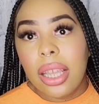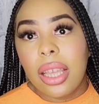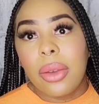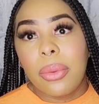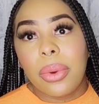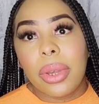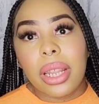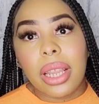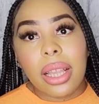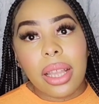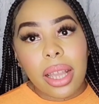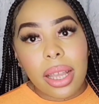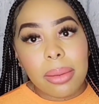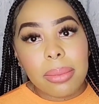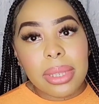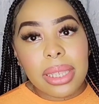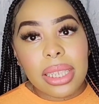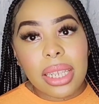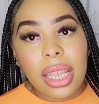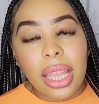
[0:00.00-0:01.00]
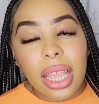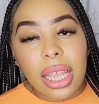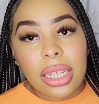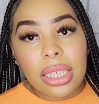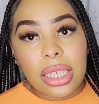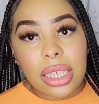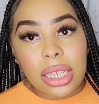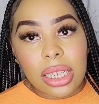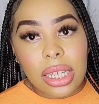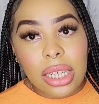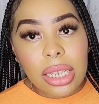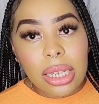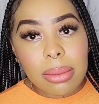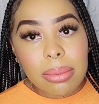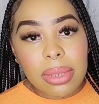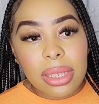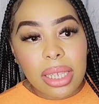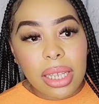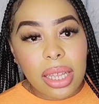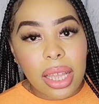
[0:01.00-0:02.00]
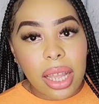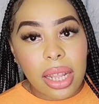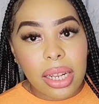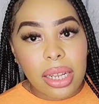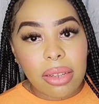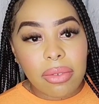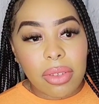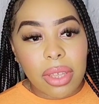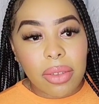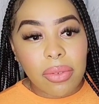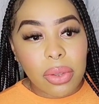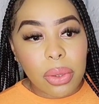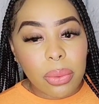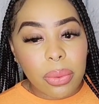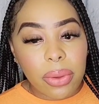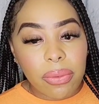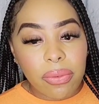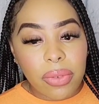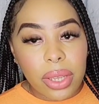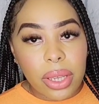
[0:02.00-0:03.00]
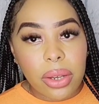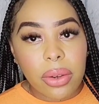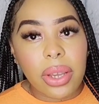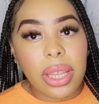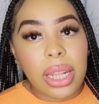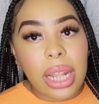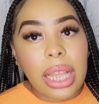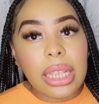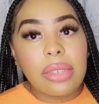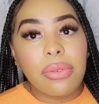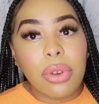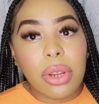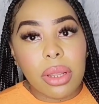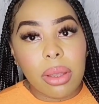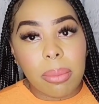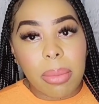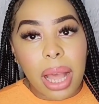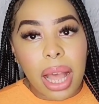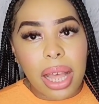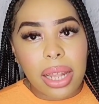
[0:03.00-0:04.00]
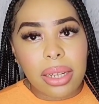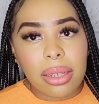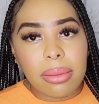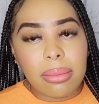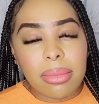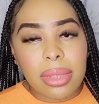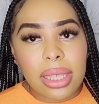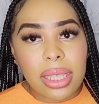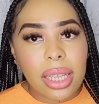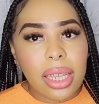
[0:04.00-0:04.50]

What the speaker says: When it comes to H&M, to kind of give you a feel, and that's for the bottoms.